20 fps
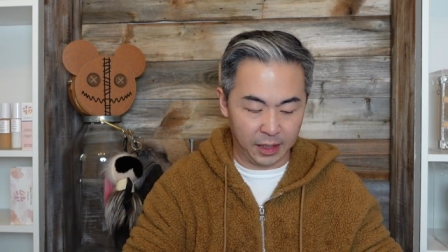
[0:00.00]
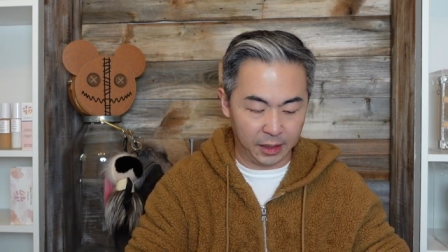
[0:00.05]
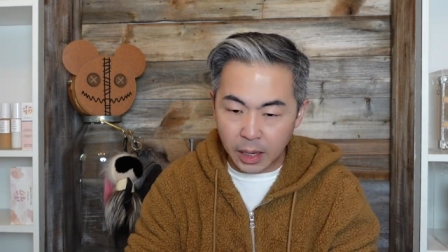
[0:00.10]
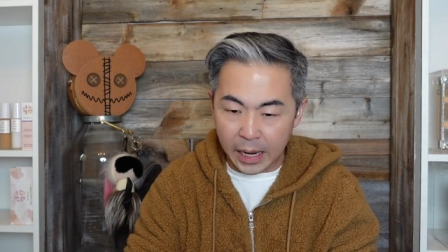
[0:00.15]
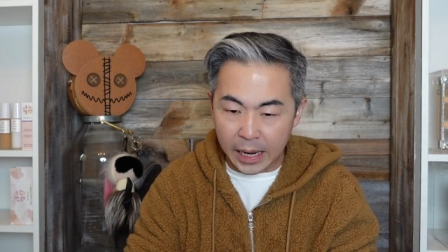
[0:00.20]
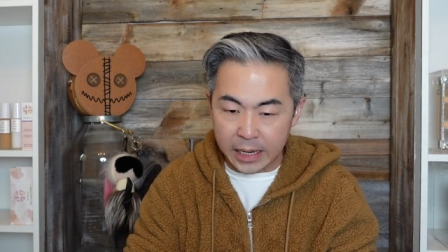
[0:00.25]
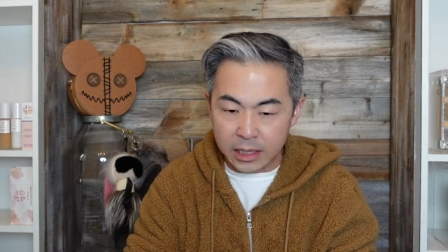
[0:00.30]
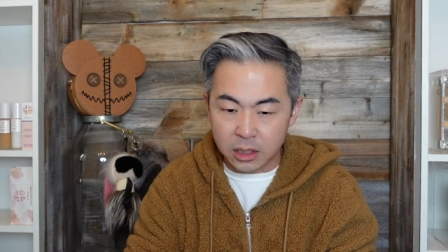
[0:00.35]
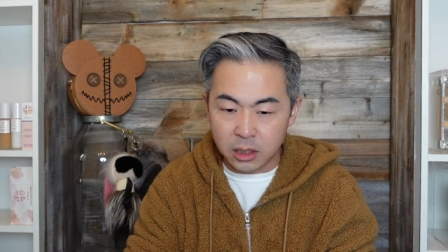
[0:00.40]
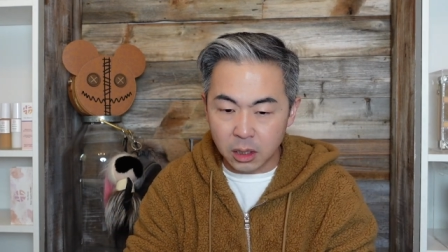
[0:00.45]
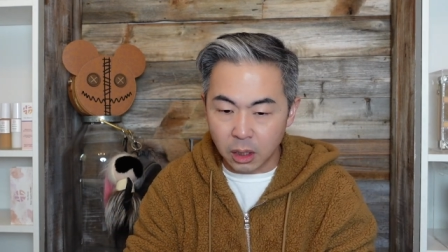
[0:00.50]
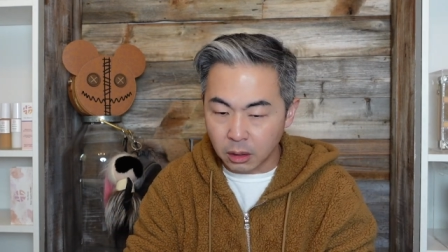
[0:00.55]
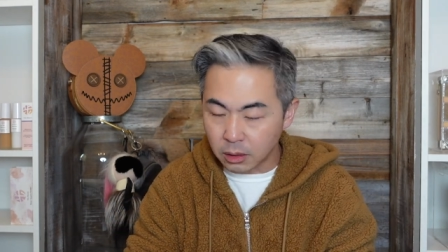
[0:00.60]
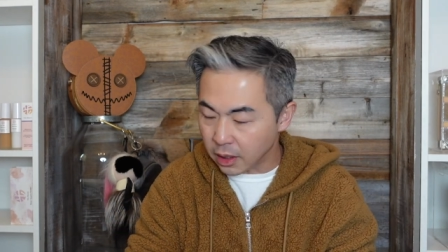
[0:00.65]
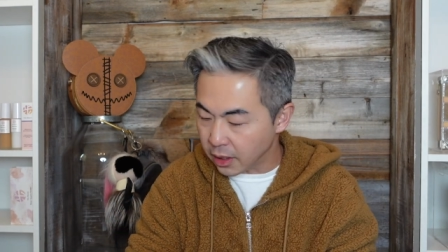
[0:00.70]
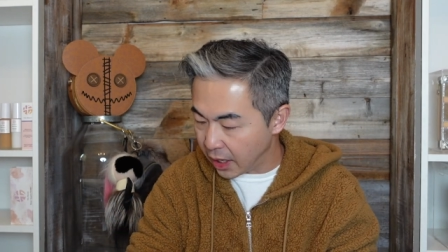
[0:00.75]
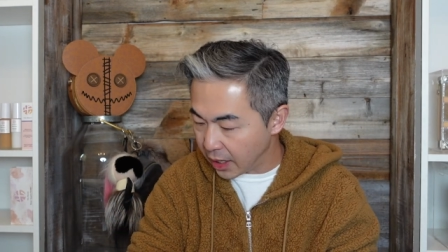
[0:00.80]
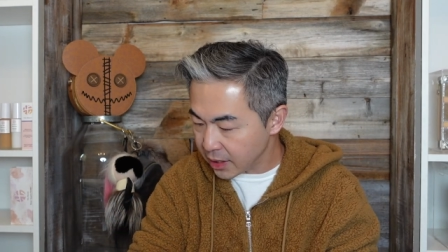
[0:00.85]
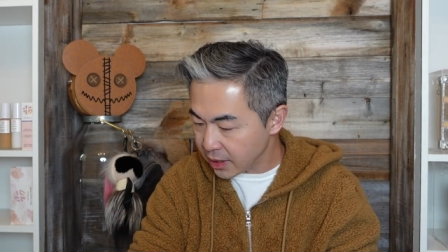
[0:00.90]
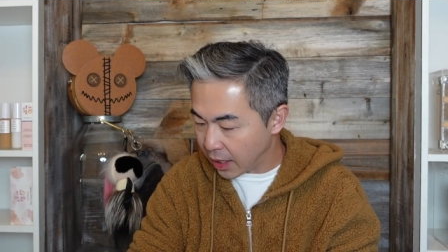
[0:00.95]
Okay, so
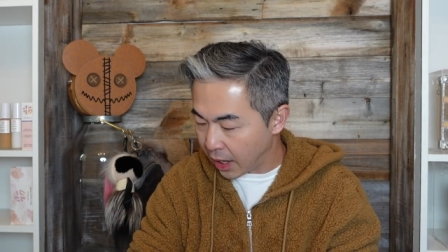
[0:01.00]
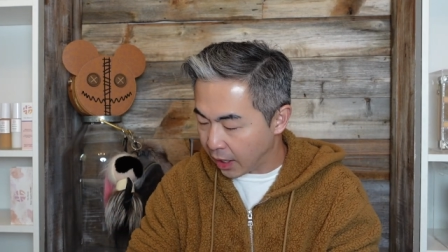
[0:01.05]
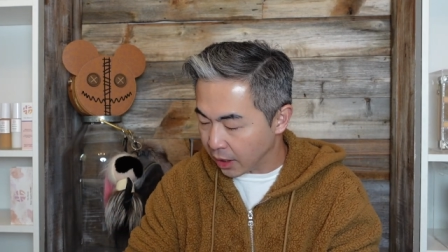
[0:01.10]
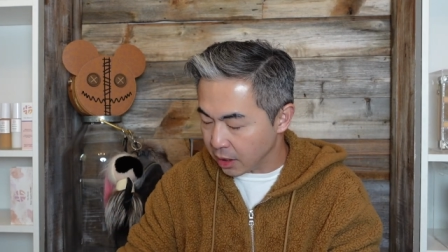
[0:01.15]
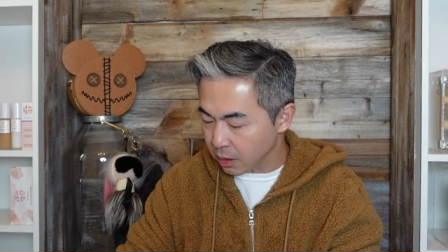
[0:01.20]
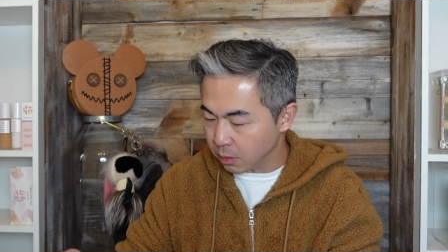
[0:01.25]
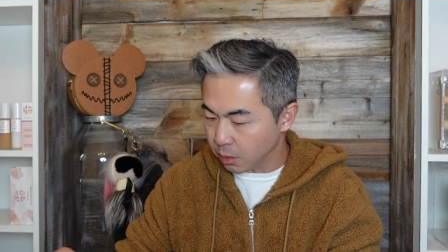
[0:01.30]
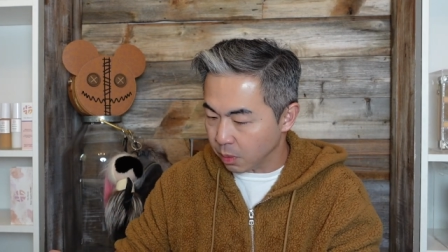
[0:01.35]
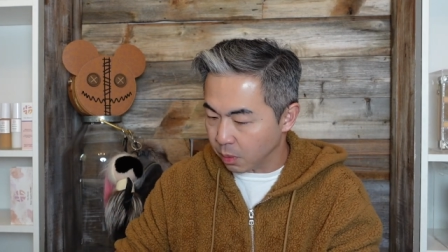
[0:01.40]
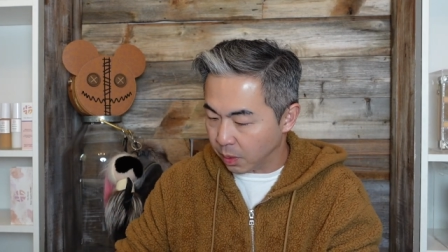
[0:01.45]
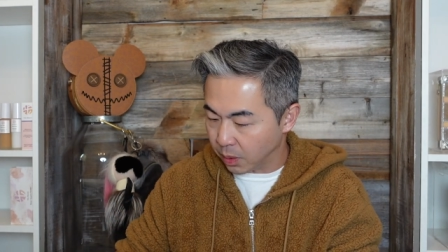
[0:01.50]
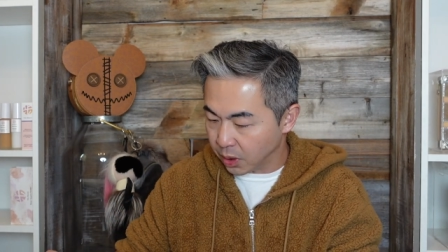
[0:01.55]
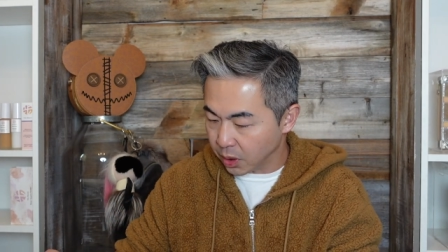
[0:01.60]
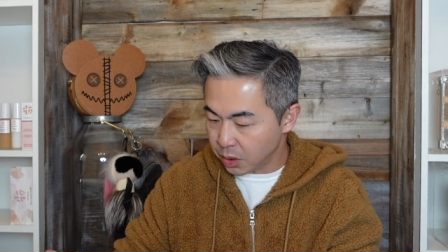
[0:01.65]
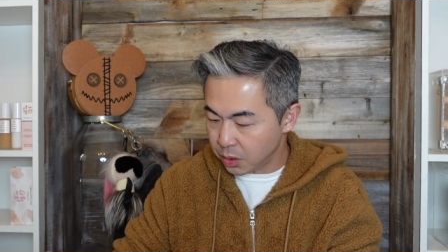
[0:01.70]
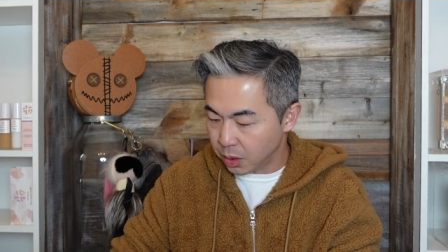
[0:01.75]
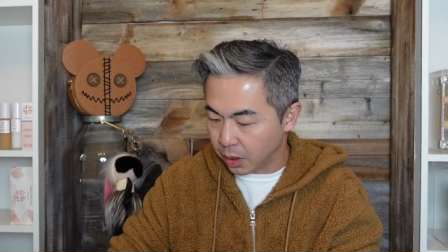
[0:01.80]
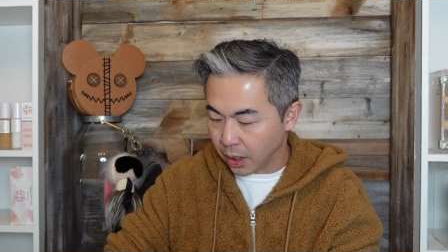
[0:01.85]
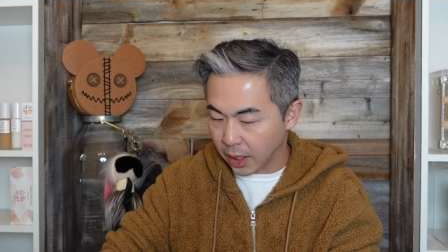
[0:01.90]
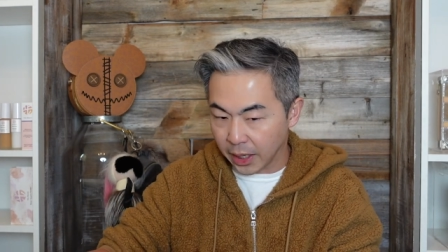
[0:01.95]
the next item we want to
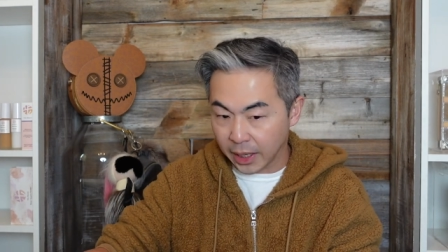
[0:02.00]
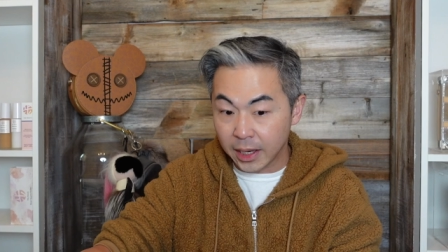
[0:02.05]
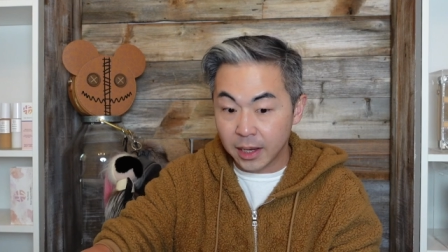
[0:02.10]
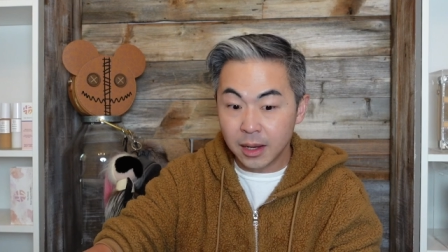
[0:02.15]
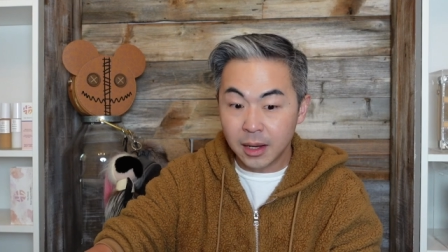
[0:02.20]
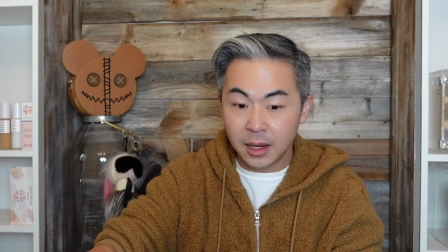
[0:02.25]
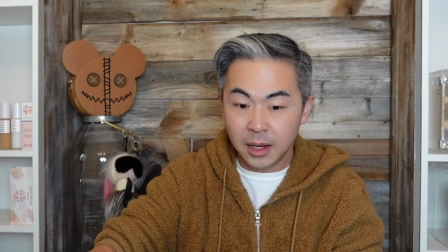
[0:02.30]
try